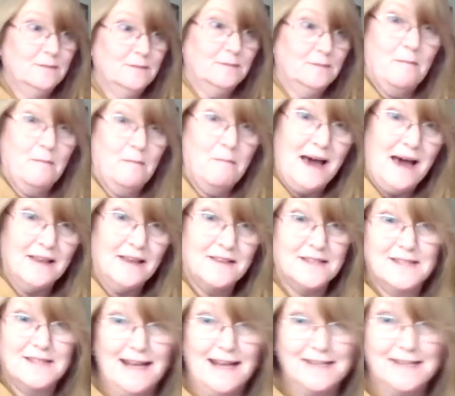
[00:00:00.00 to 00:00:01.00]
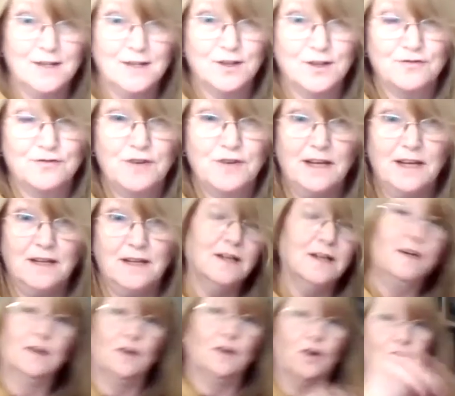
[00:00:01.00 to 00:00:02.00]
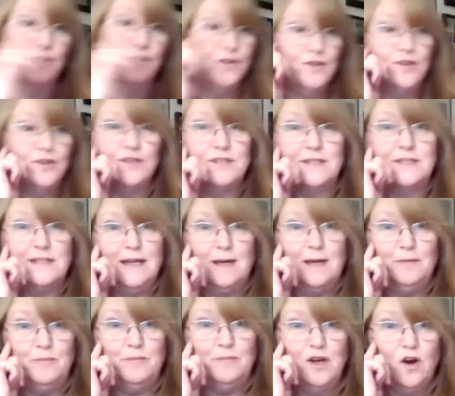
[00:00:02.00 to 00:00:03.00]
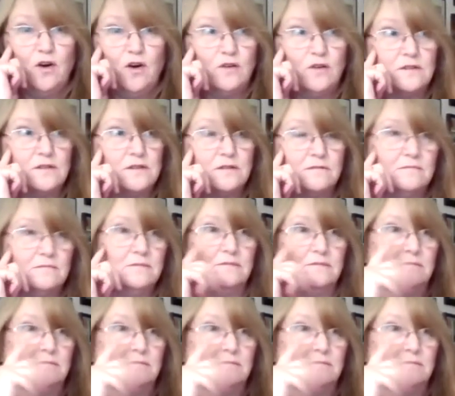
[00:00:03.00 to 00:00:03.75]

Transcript: uh, maths lesson three on a Thursday because,